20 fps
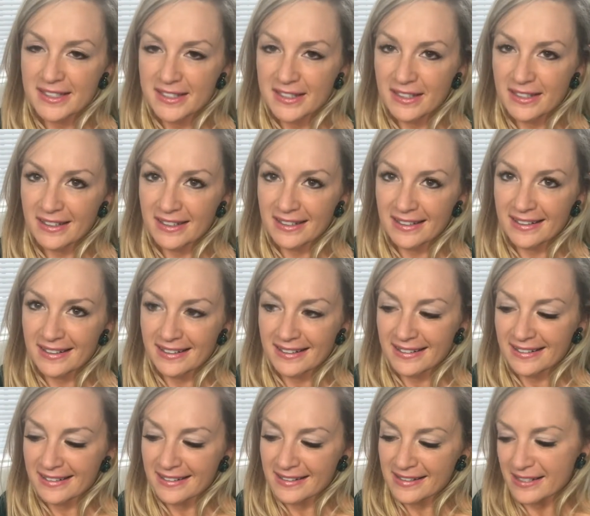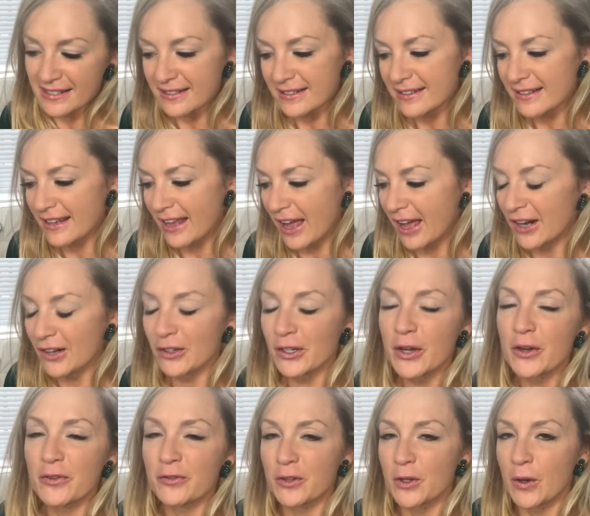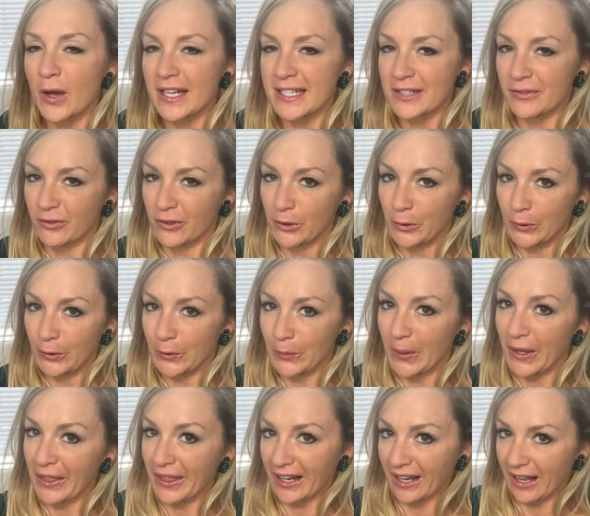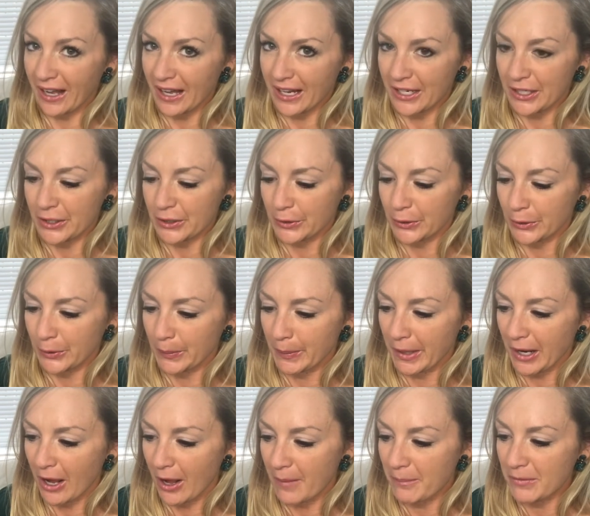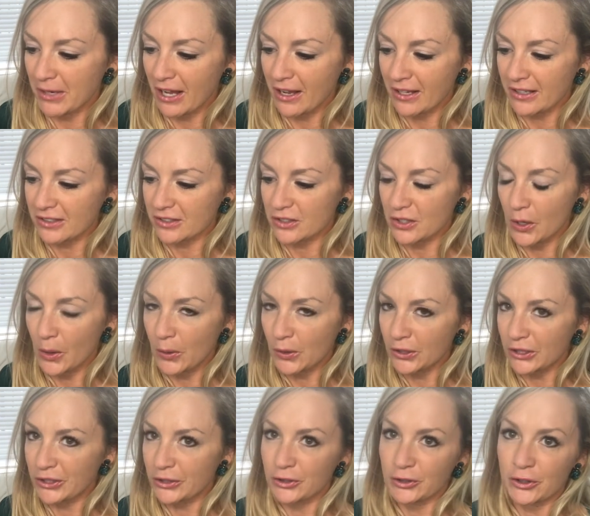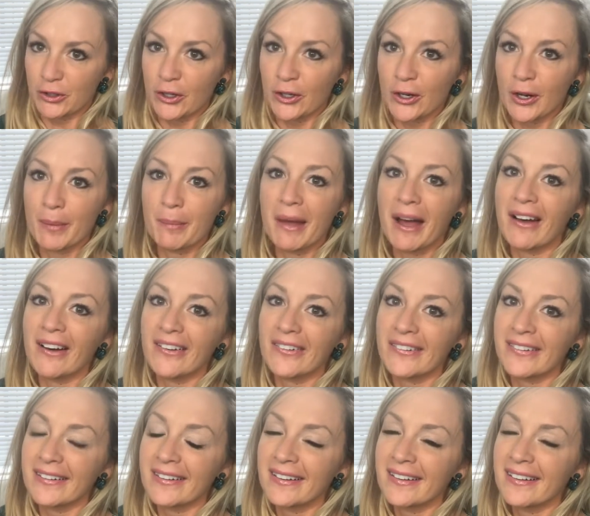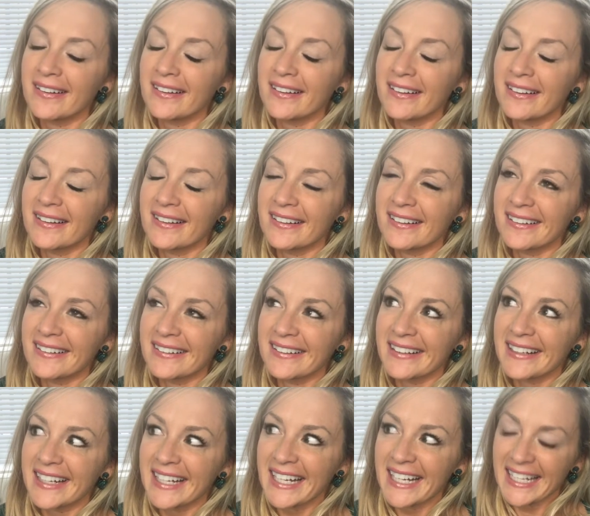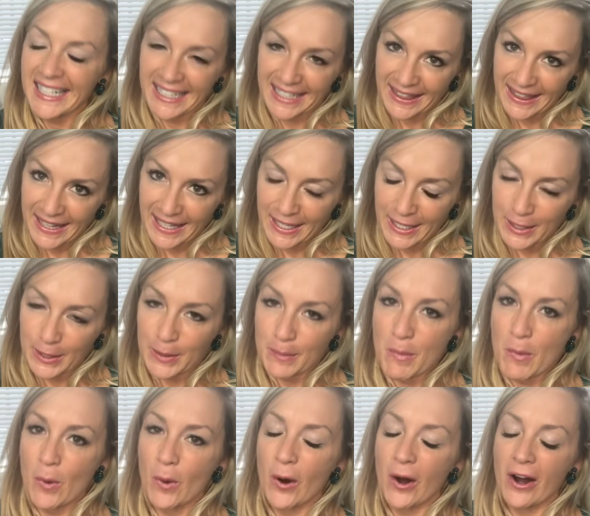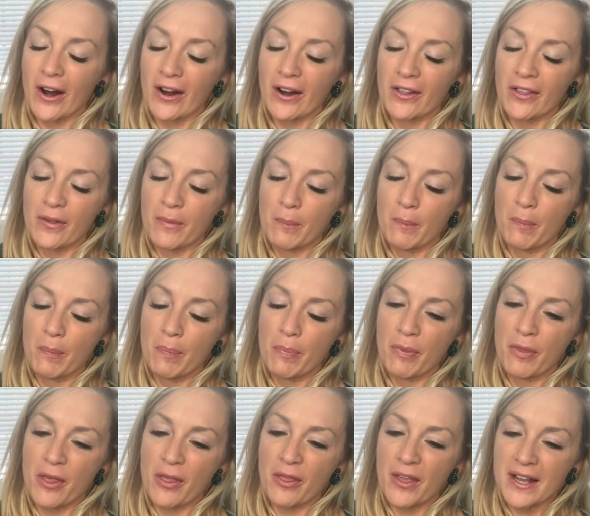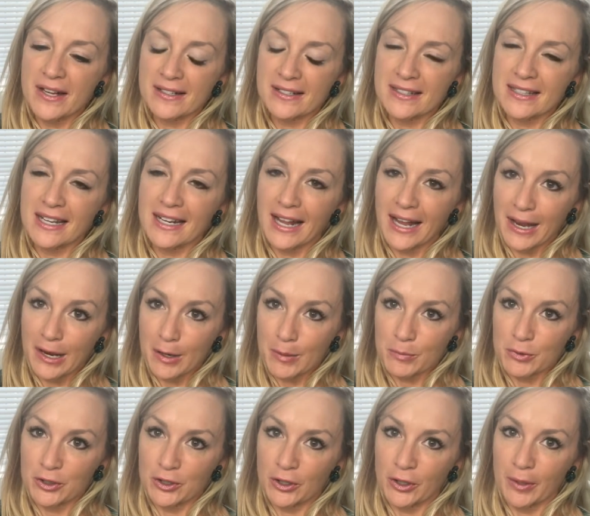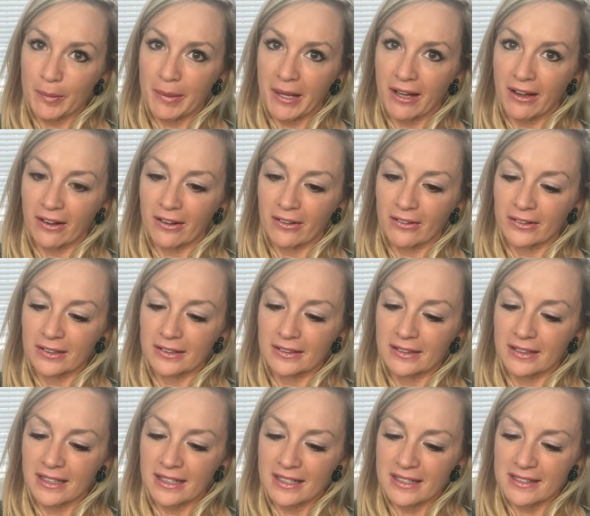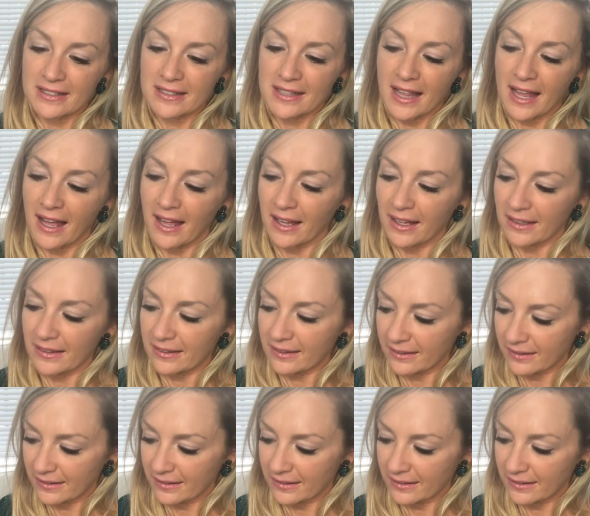I don't know if you guys feel the way that I do, but I'm not totally sure about anything anymore. The things that I am sure about is that